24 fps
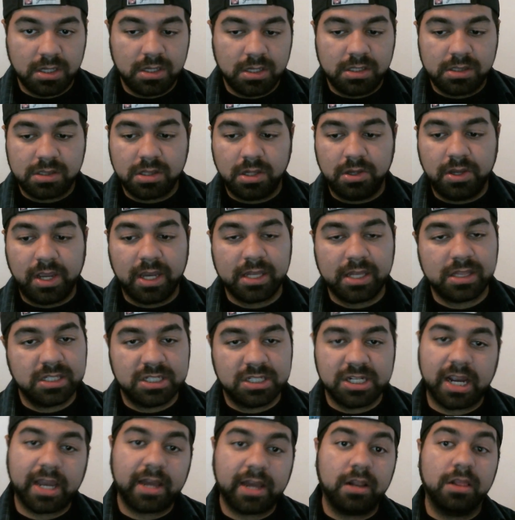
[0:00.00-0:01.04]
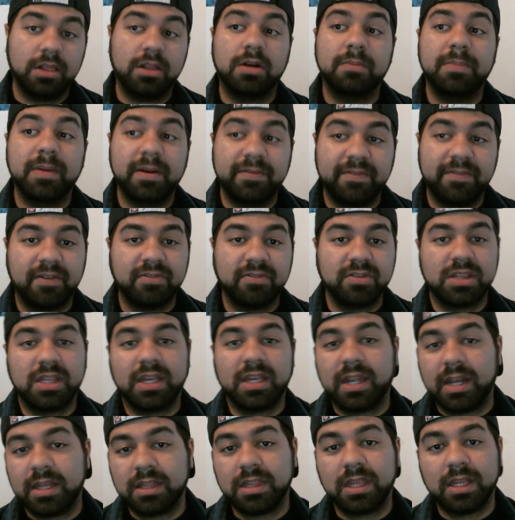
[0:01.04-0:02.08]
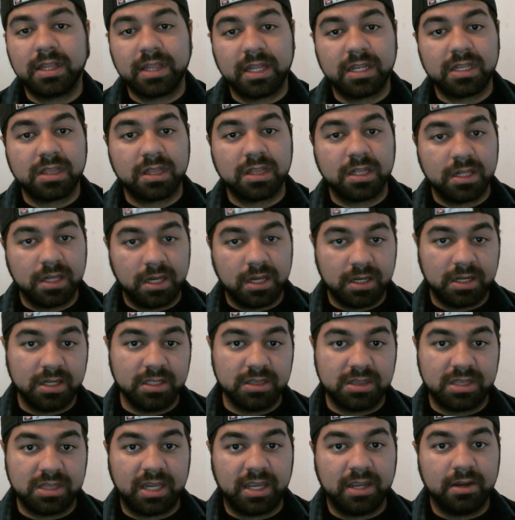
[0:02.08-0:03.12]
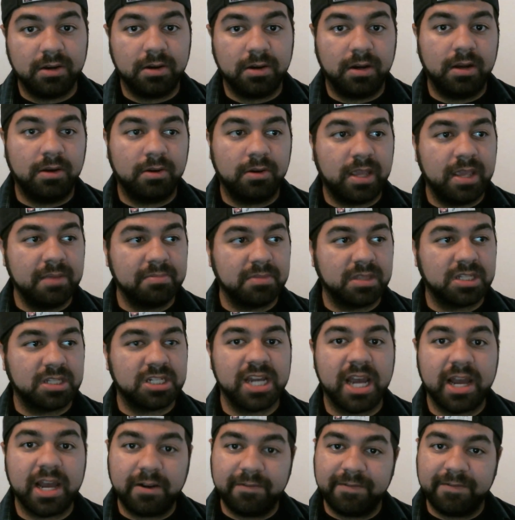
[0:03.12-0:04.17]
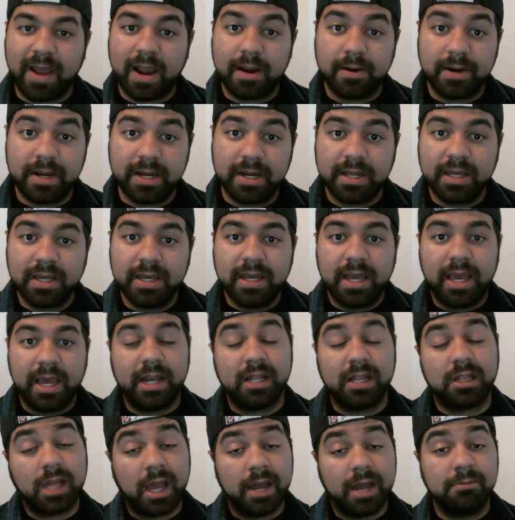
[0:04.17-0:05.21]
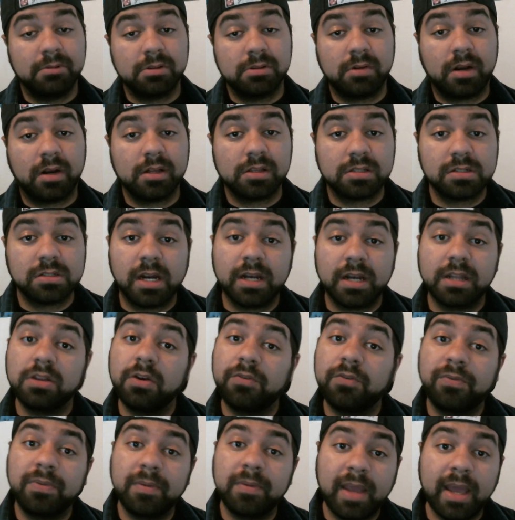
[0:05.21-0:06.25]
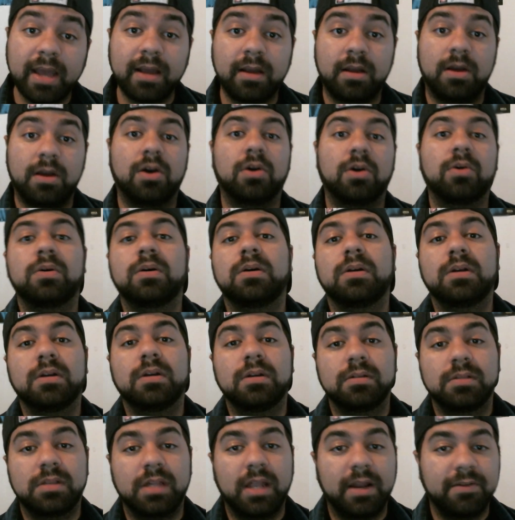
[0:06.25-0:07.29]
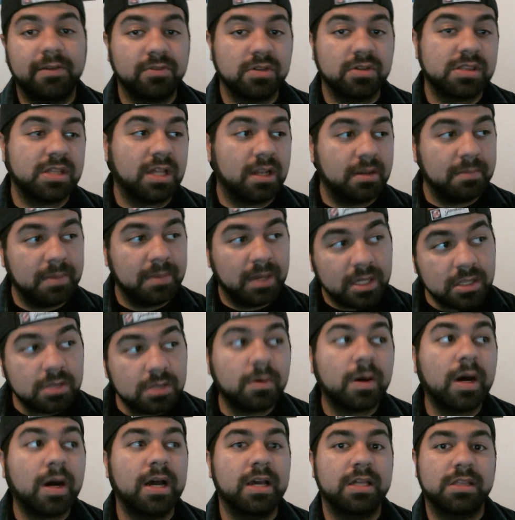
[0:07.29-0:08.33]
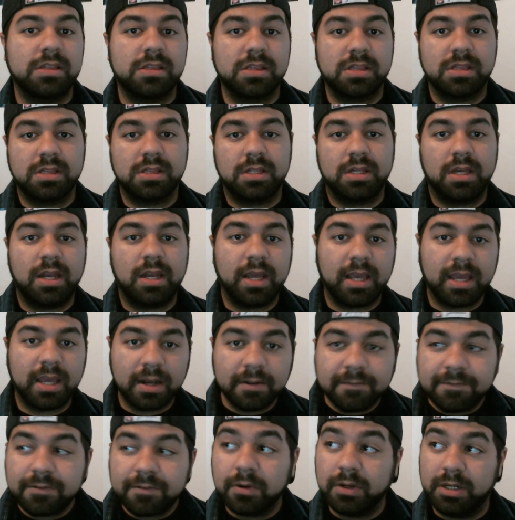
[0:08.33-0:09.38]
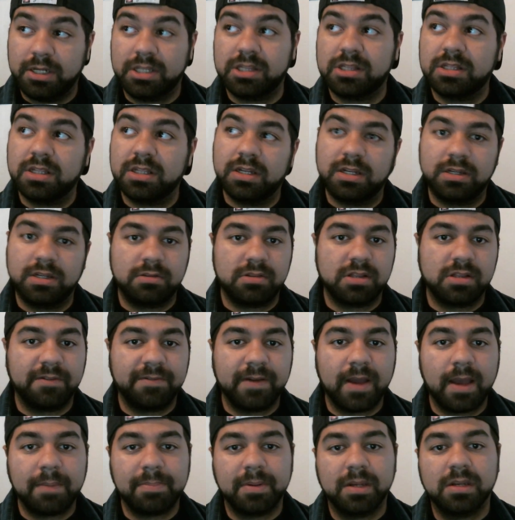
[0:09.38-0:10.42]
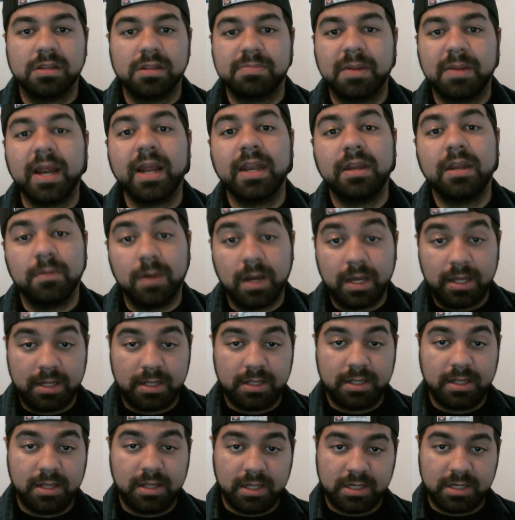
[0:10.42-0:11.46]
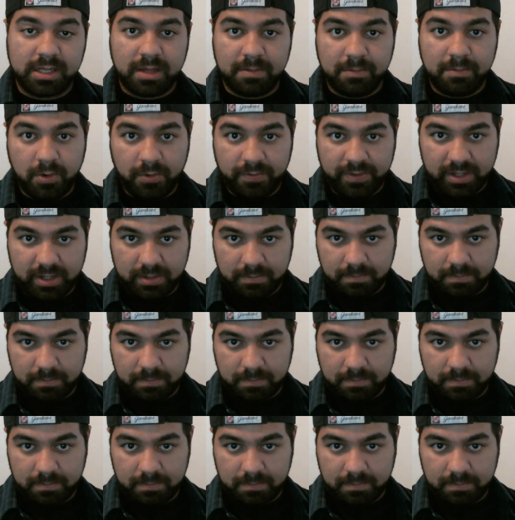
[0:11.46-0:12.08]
So you guys can check out a little bit of everything, and I think that's a good thing. It'll keep the channel varied, and it kind of was what I was trying to do from the get-go. Then everyone's telling me otherwise, and I get influenced, and stuff happens. But anyway, let's keep moving.